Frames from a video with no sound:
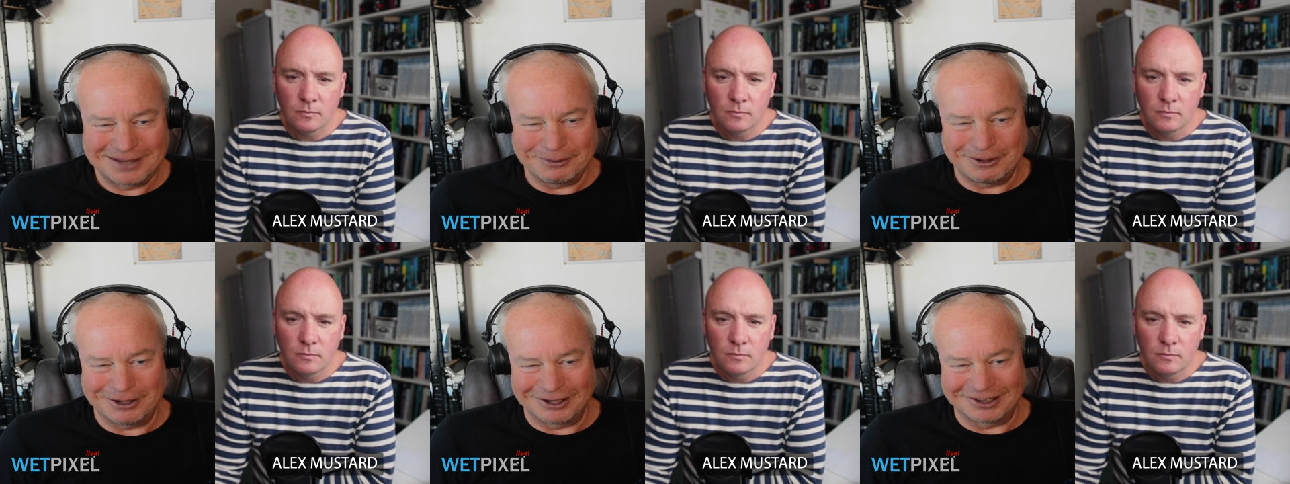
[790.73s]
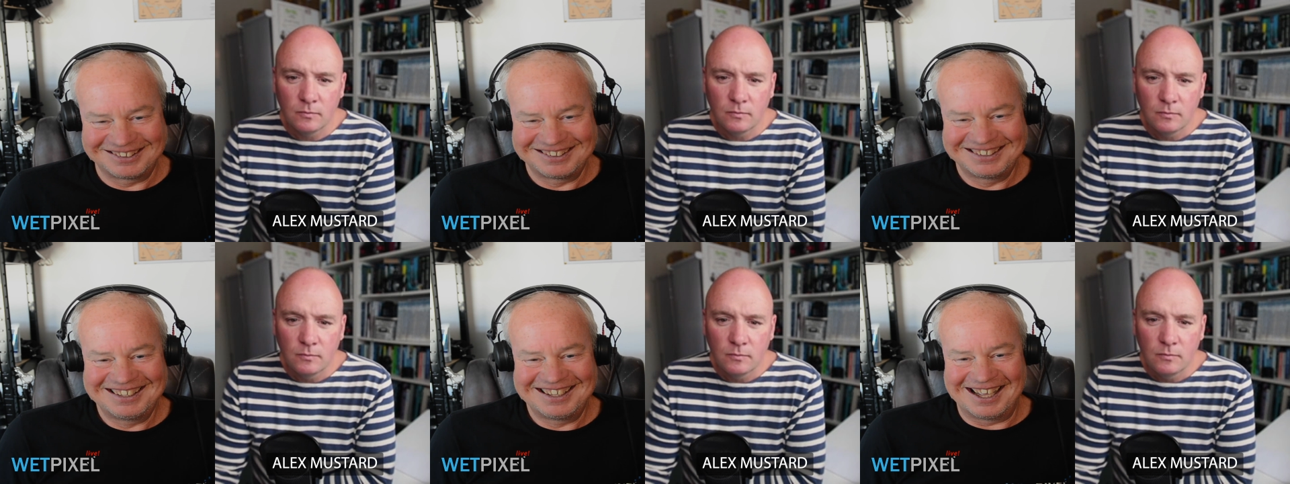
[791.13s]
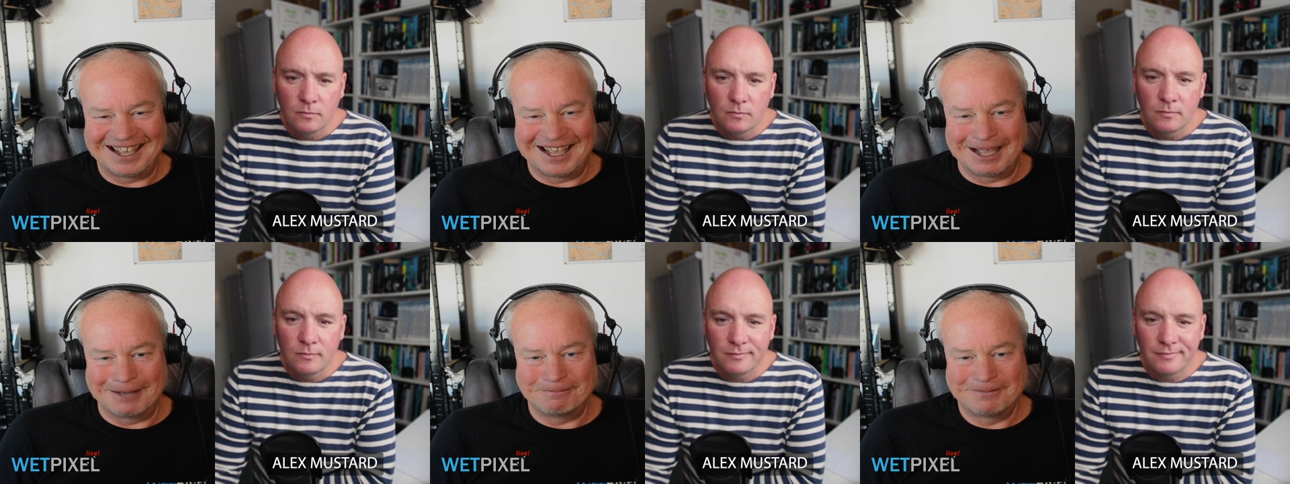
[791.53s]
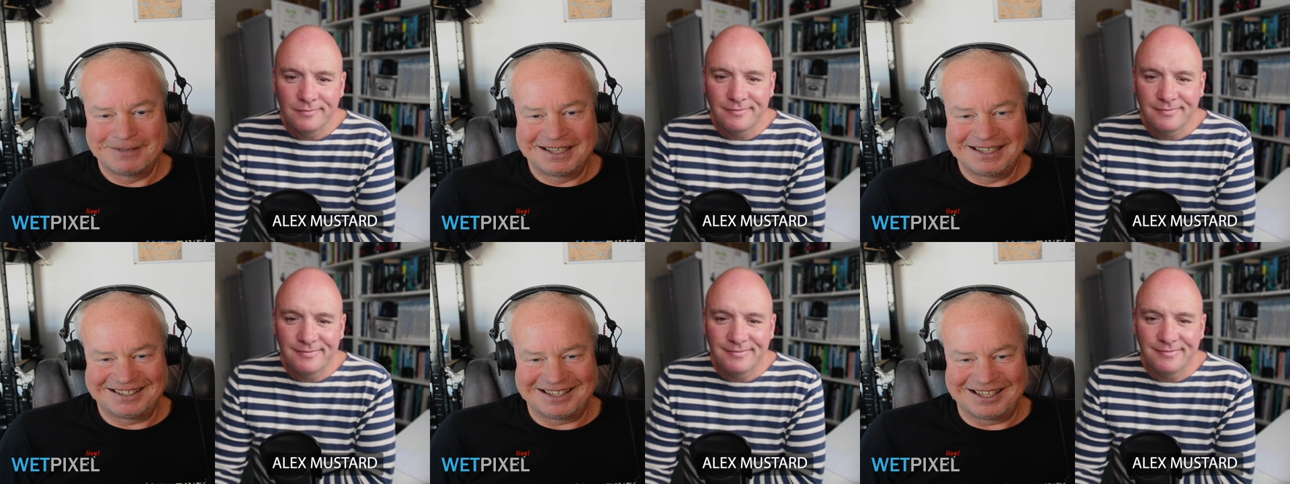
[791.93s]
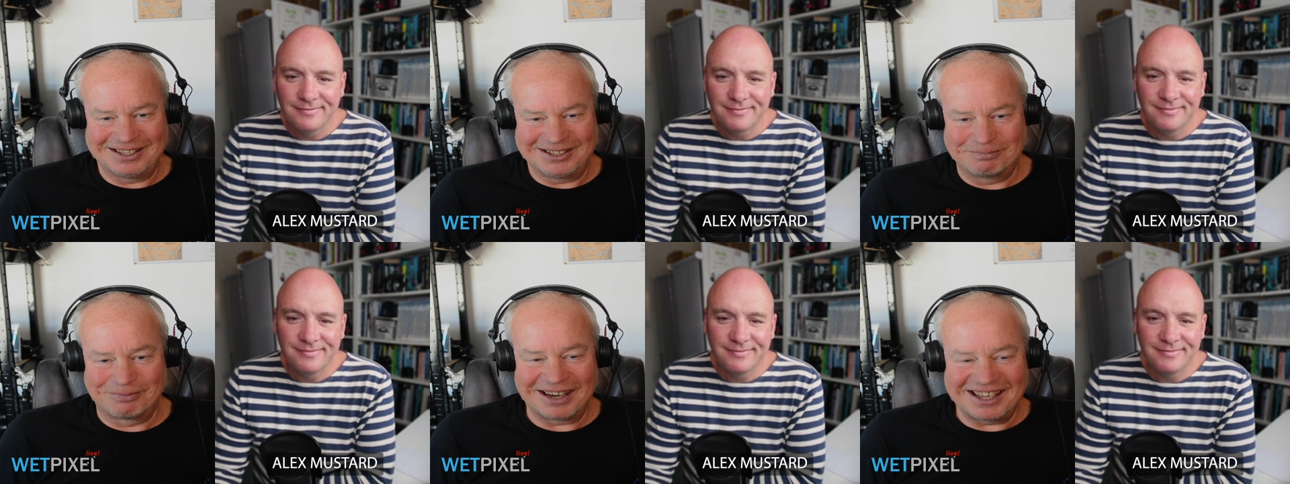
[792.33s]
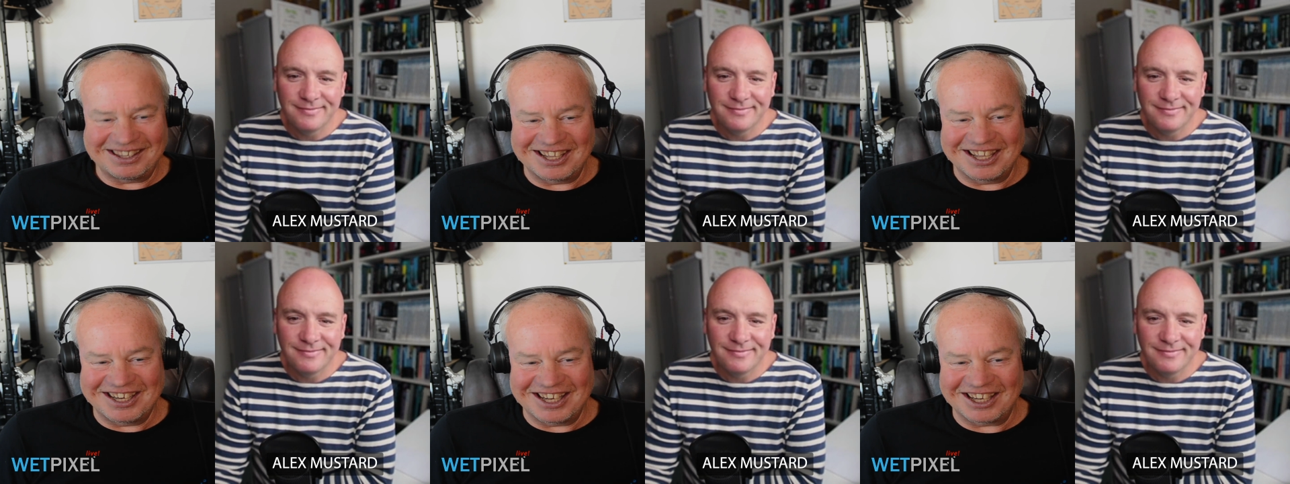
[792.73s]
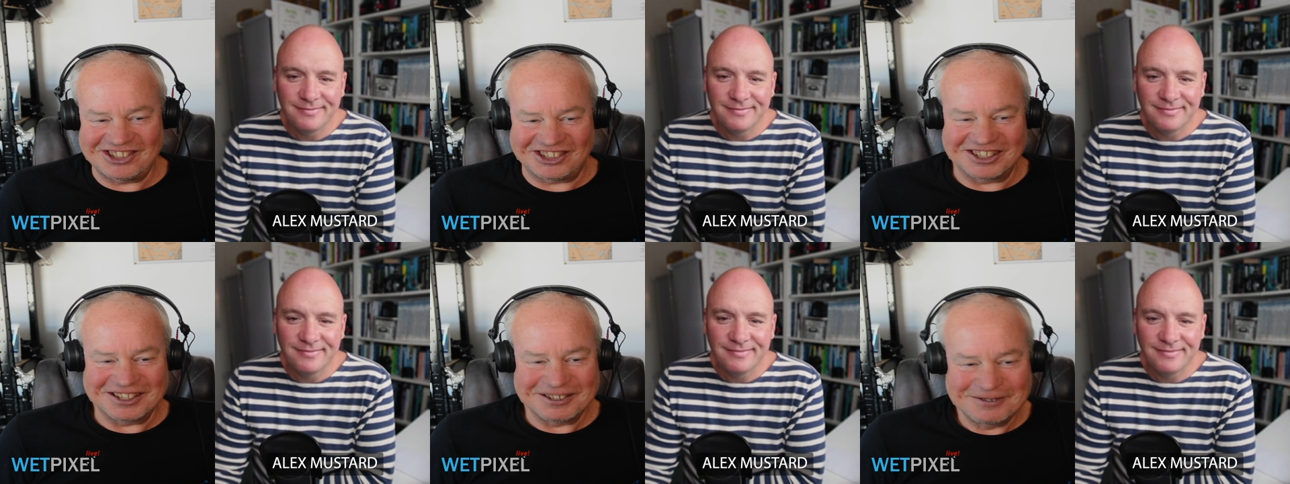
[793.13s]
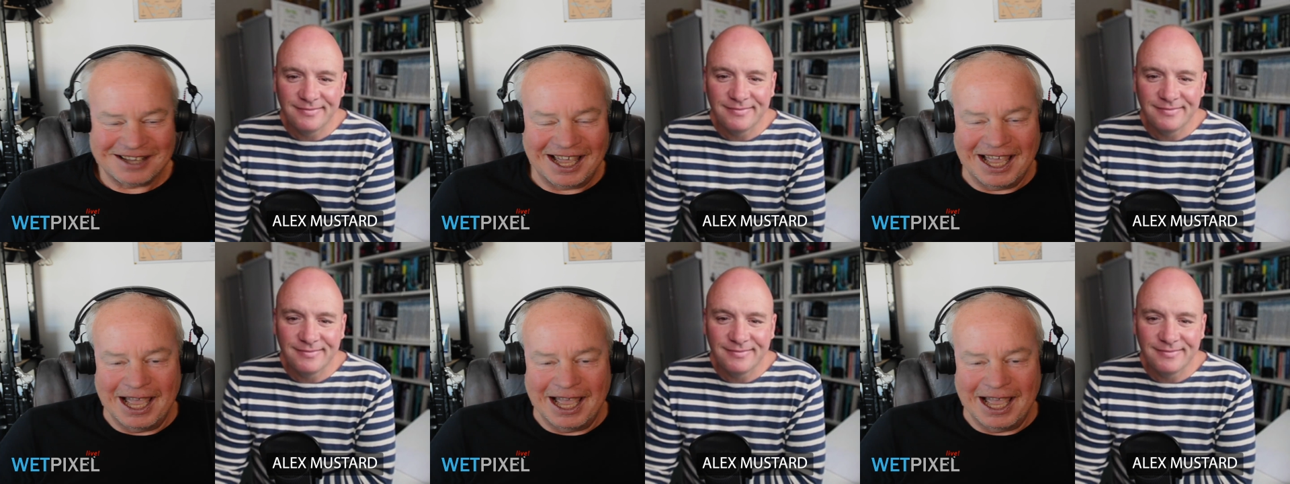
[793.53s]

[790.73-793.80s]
Speaker 1: There we are, um, mm. break the addiction.